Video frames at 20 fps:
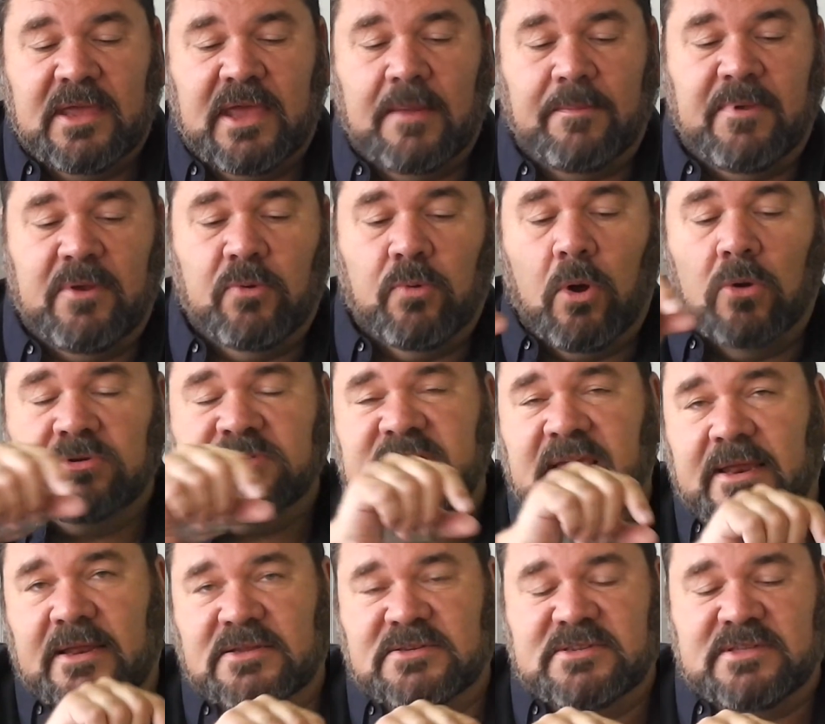can be
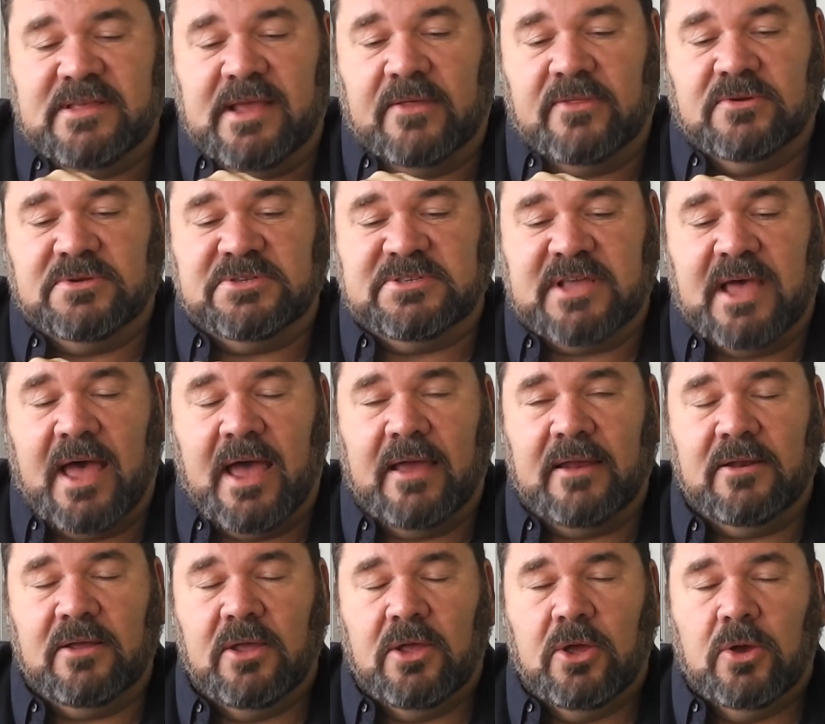rotated to the other
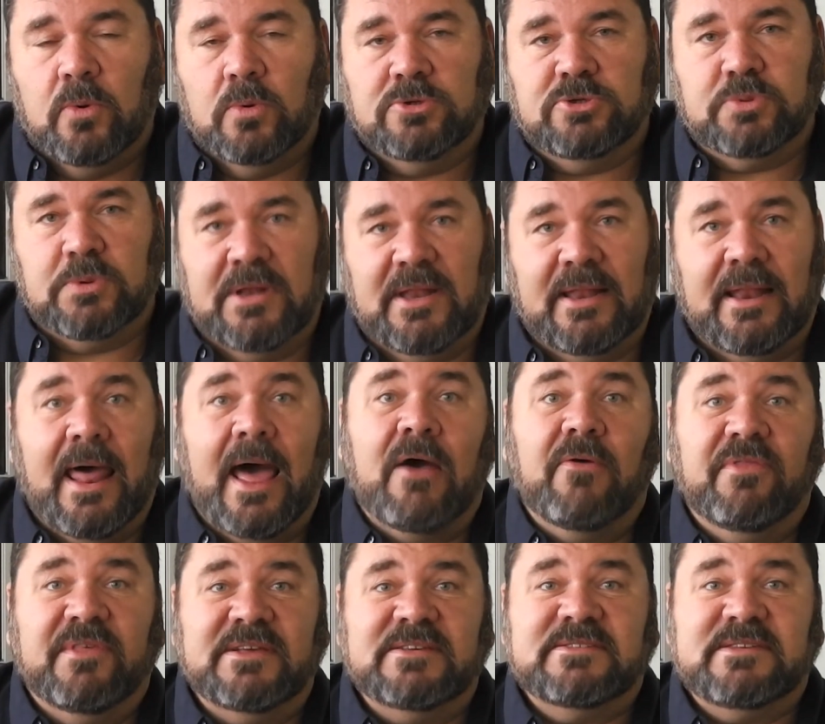side, which will allow
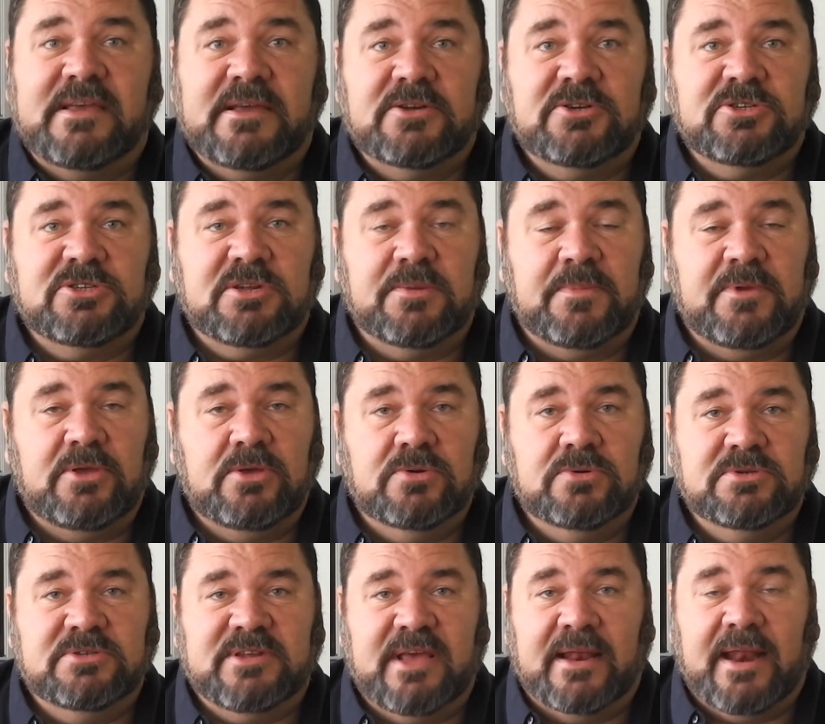this hinge to be
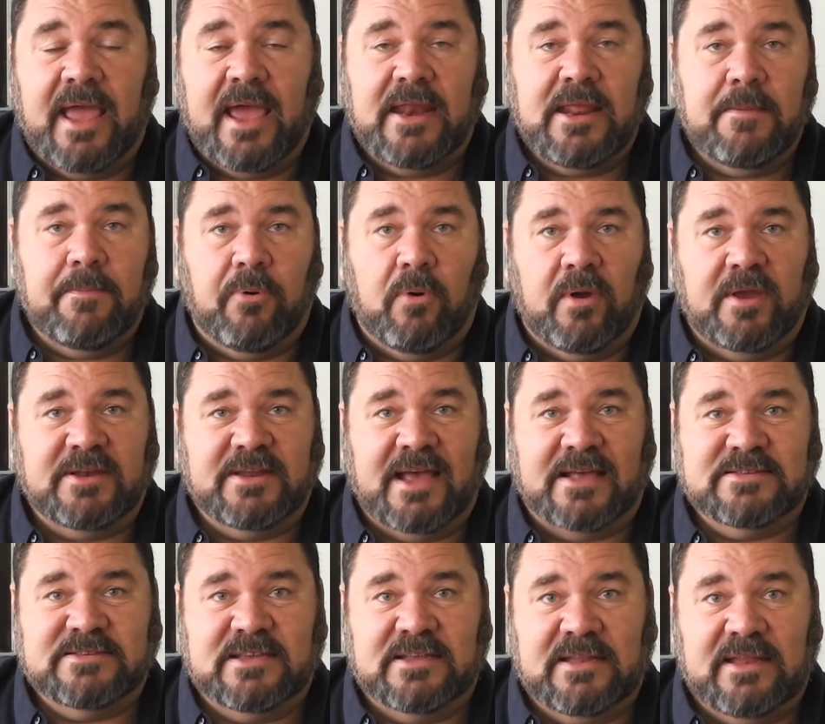used at any point
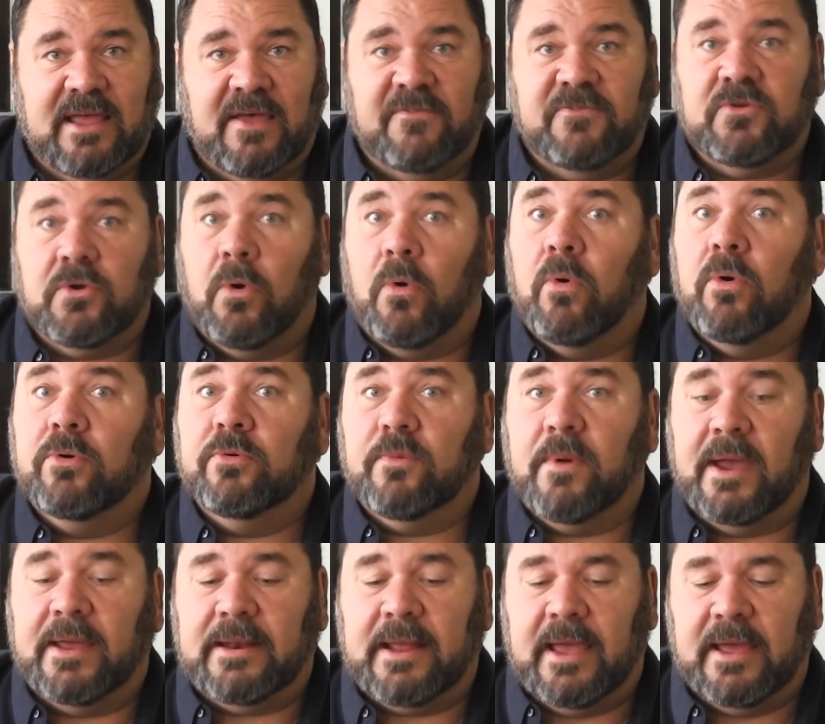as a left or
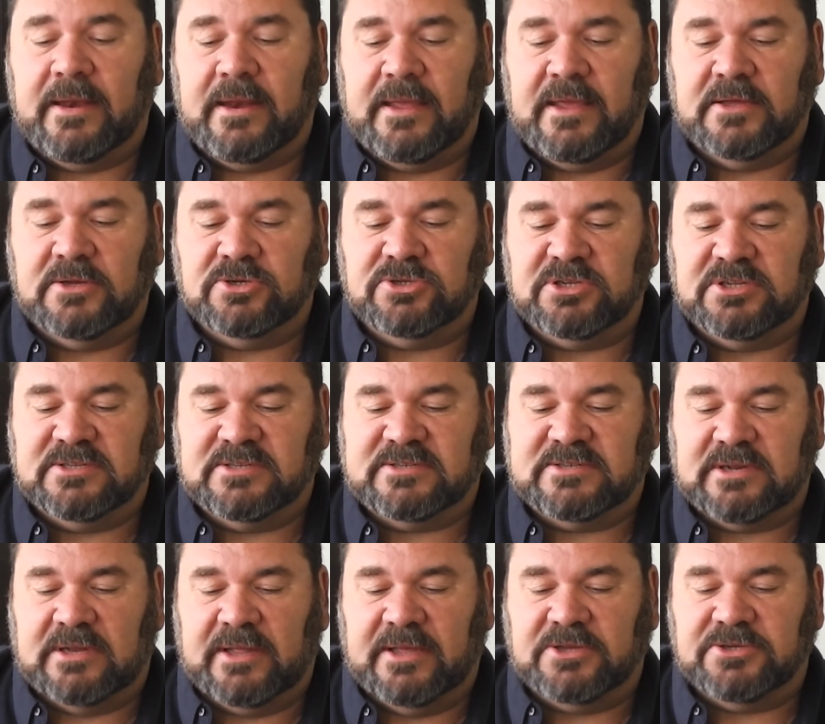right hand hinge
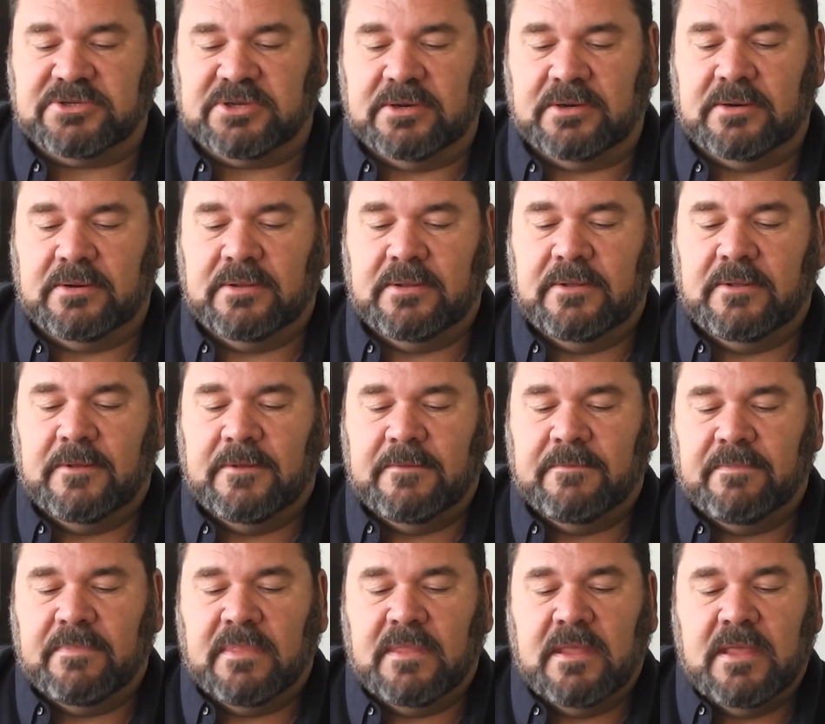installation.
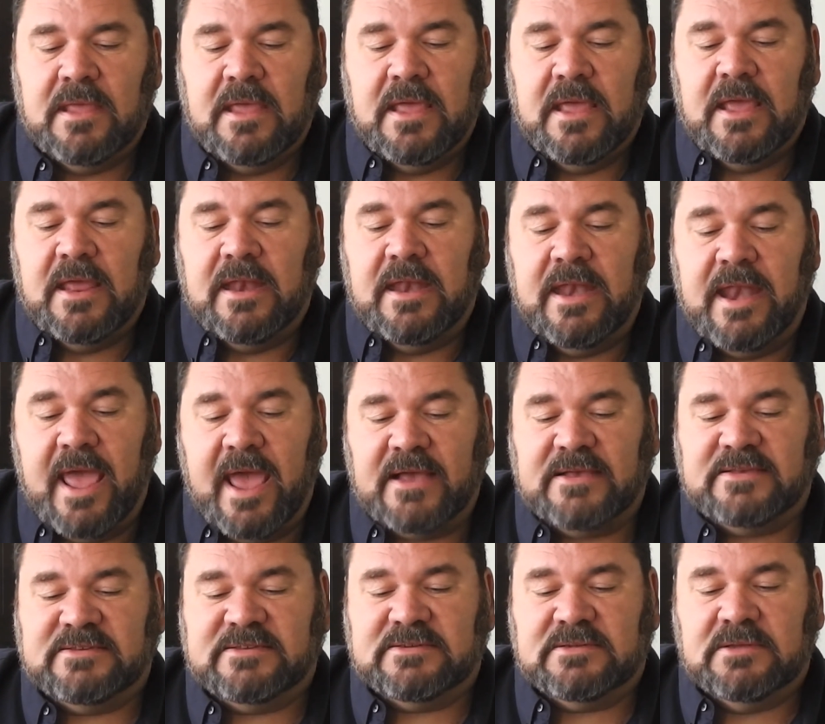
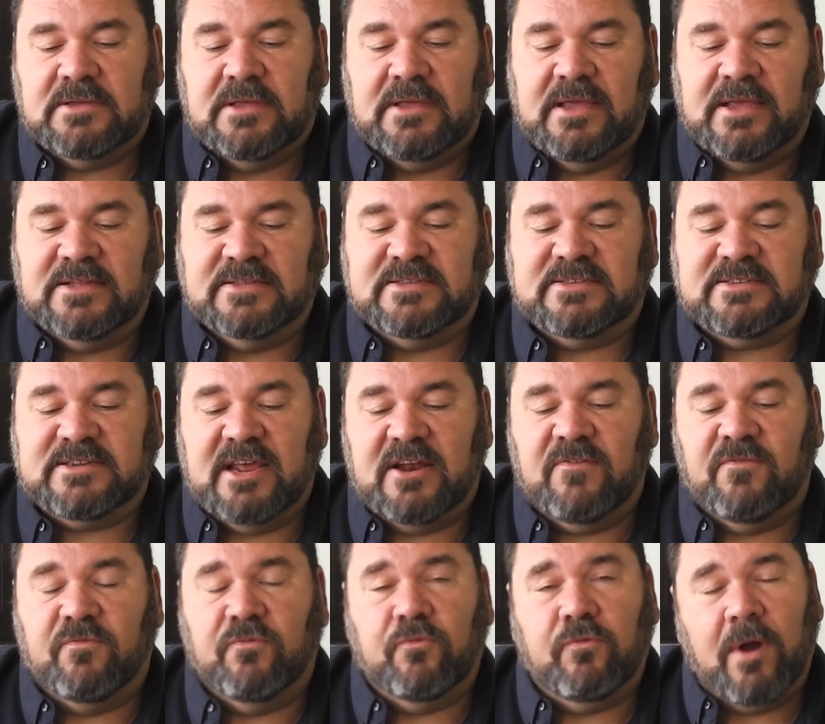Next, instead
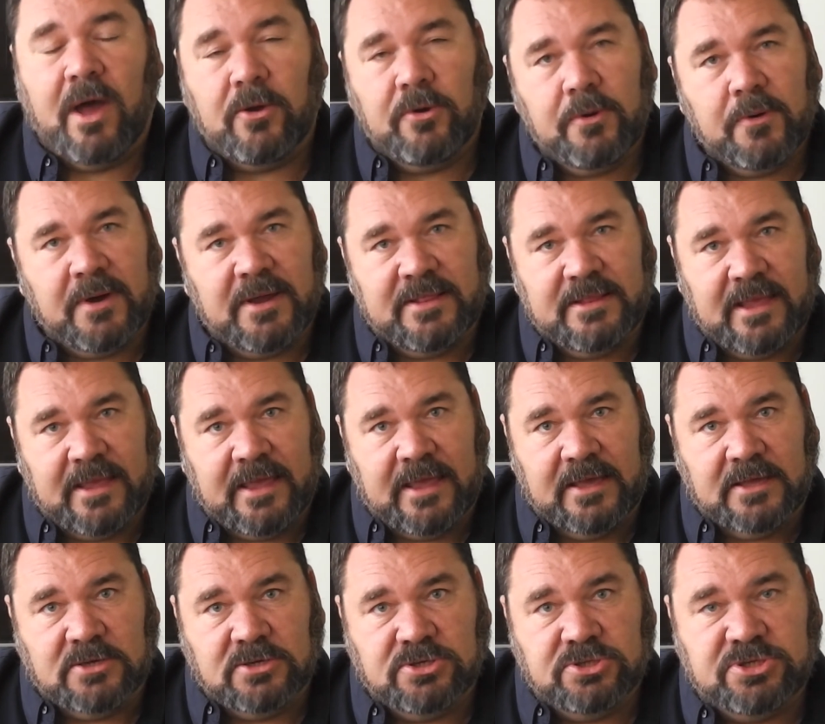of routering the
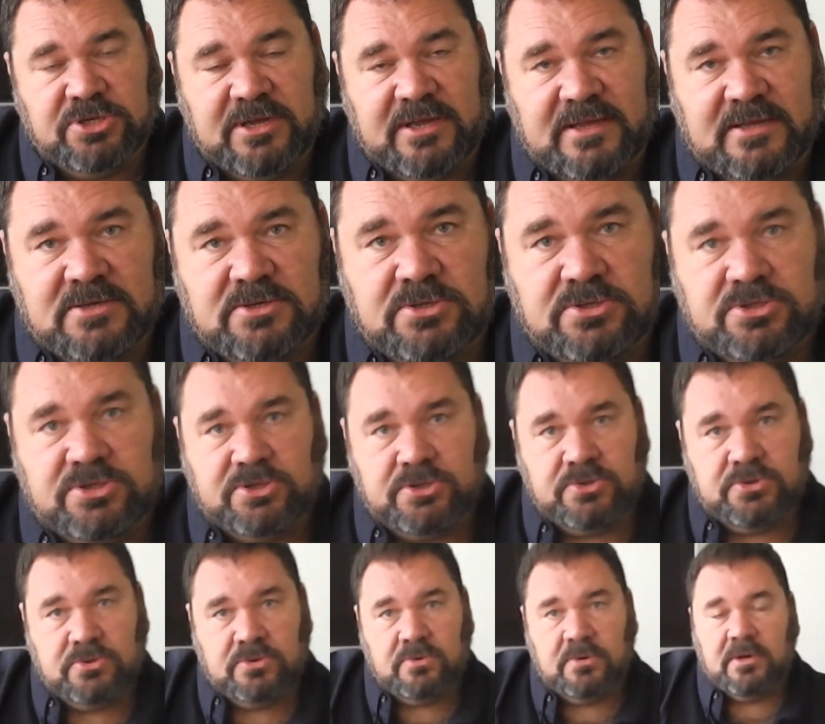hinge
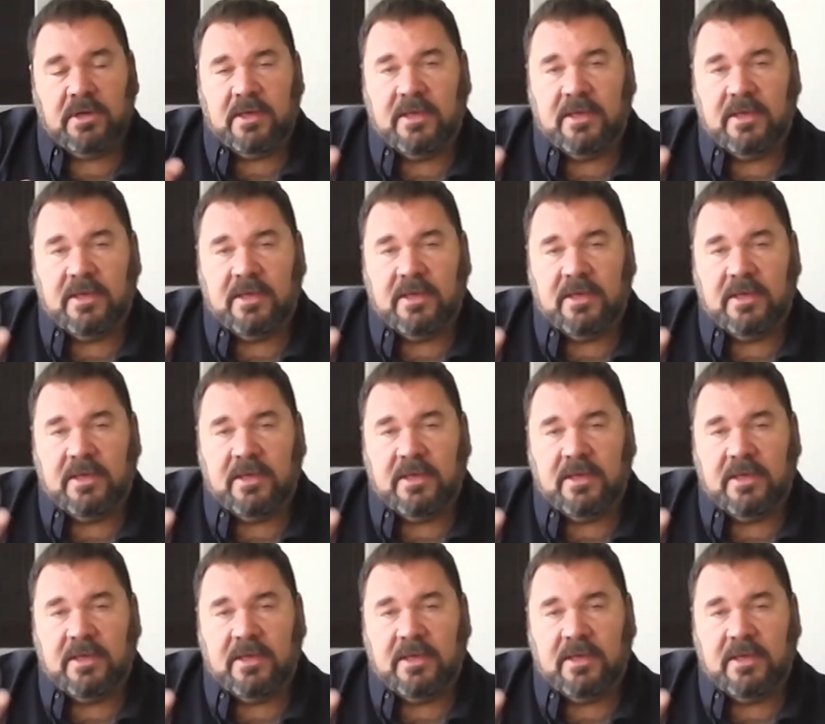into